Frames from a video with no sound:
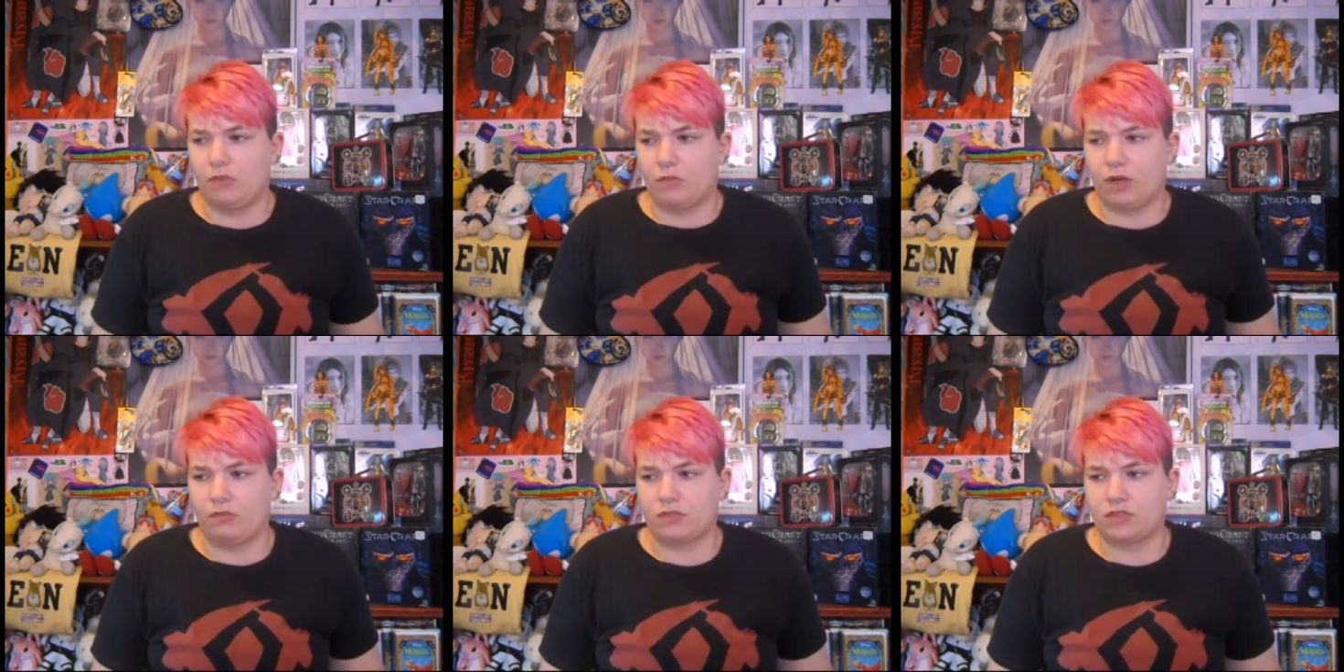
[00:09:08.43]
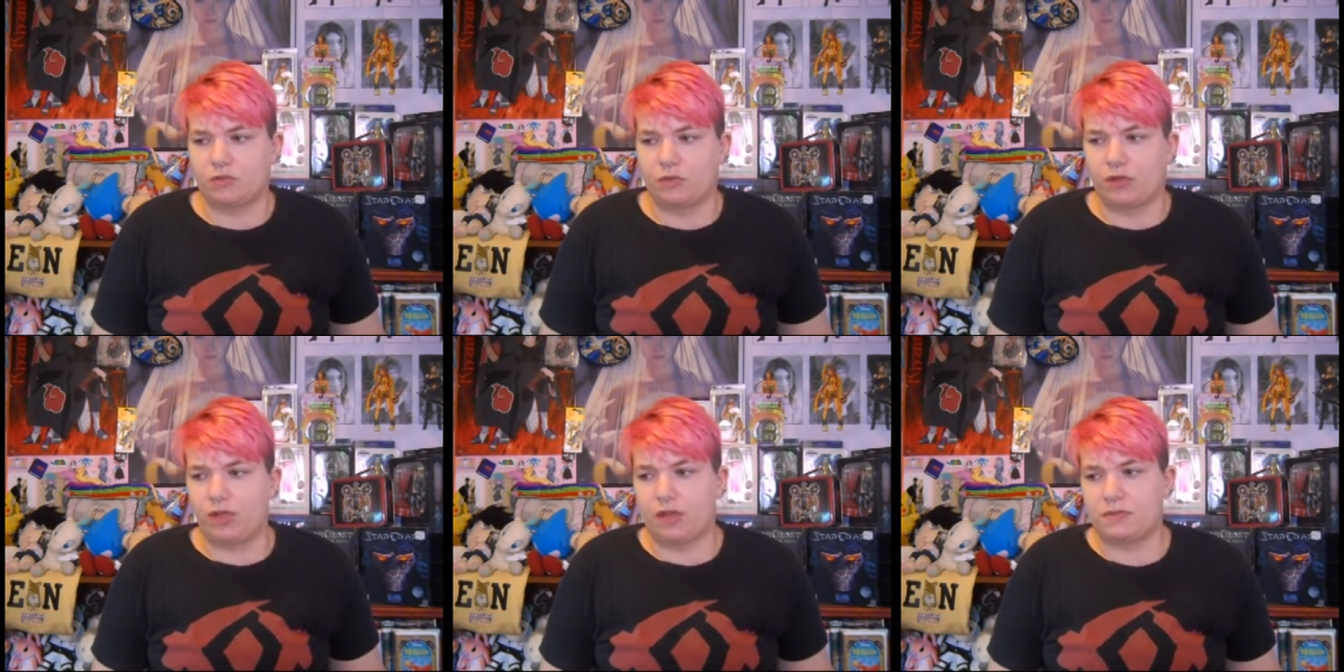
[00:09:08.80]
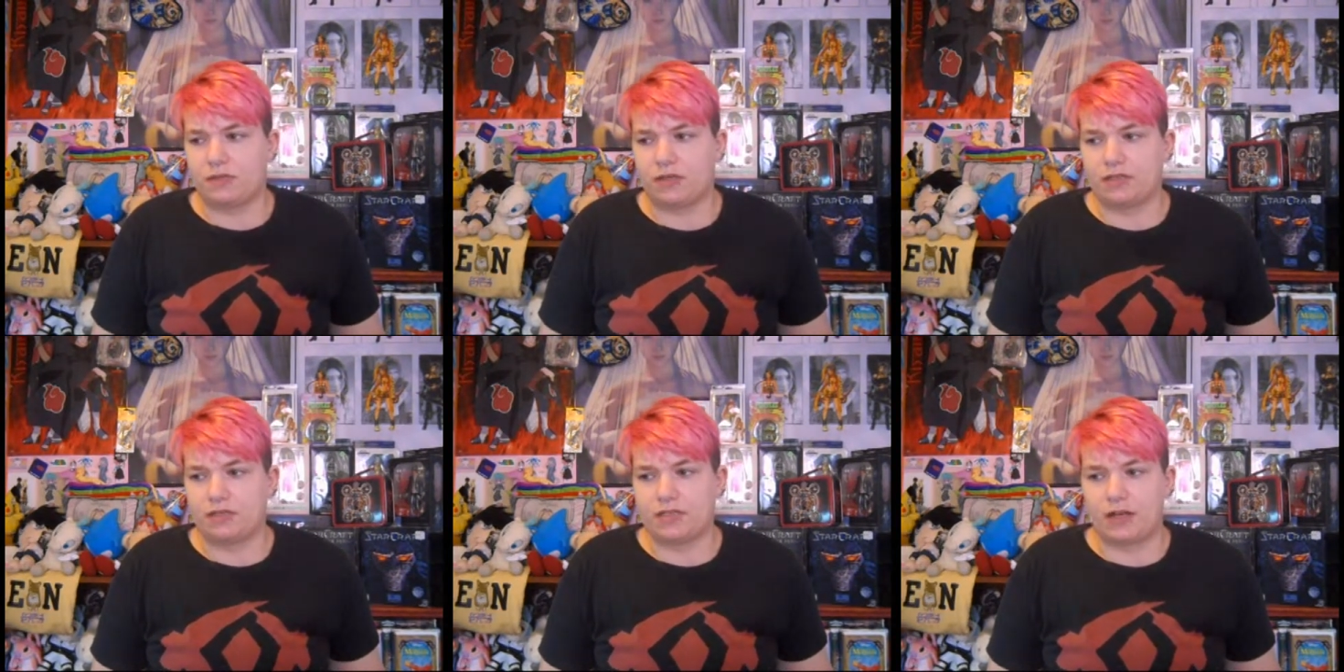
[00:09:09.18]
When I was really
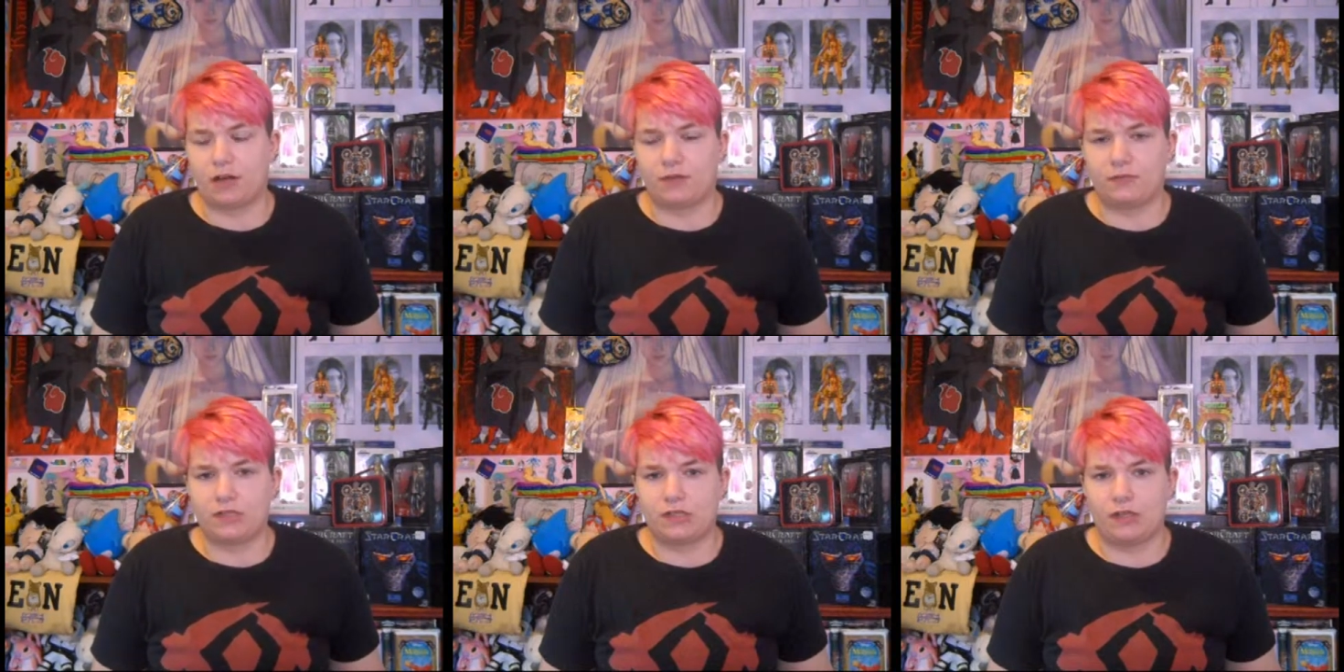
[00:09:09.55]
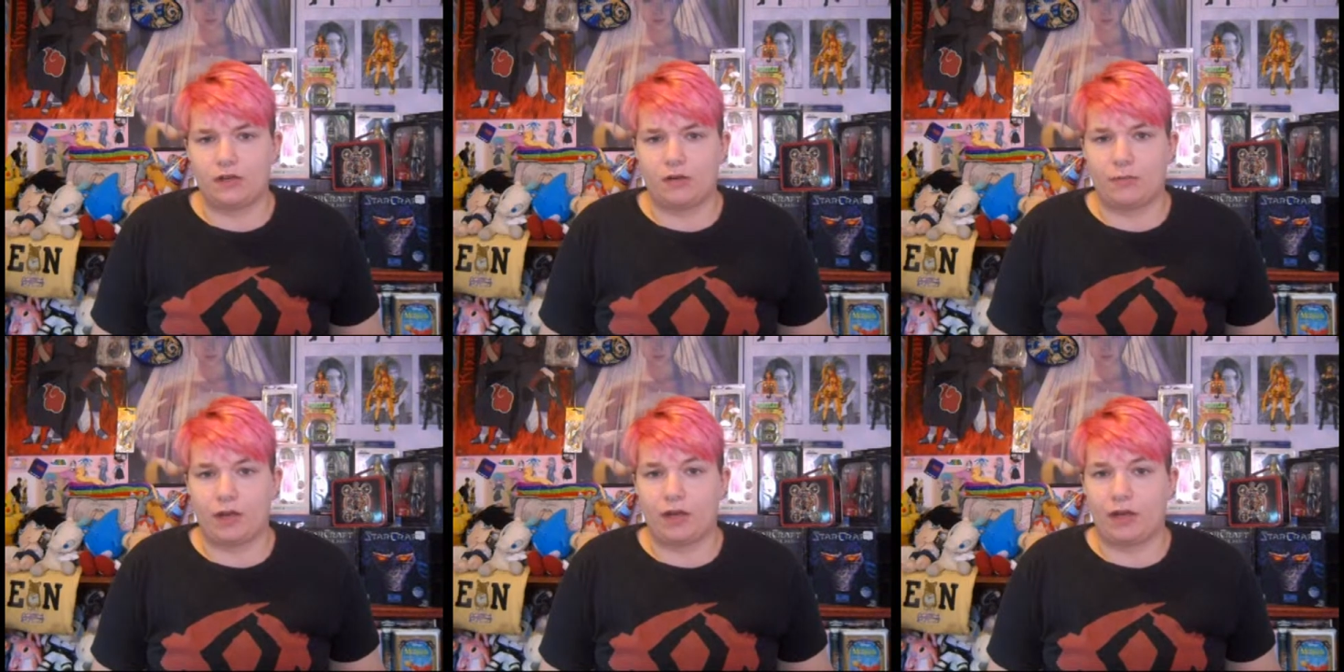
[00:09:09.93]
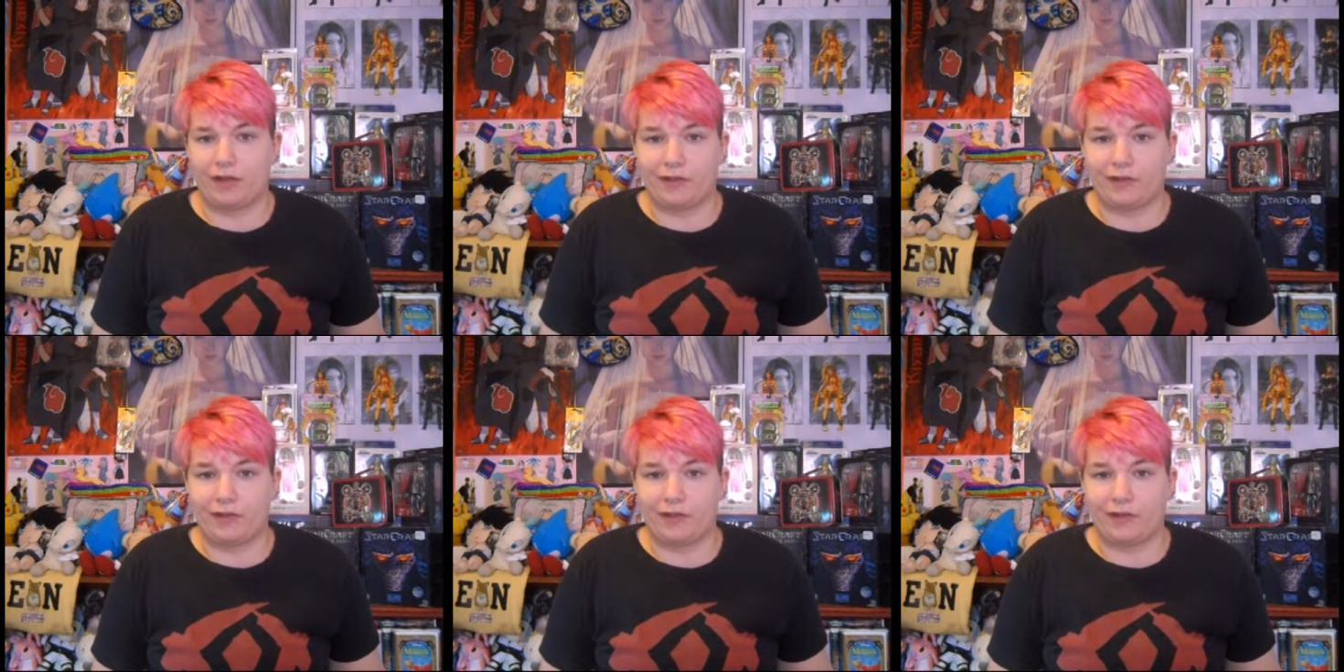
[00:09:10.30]
upset and scared over Slender Man,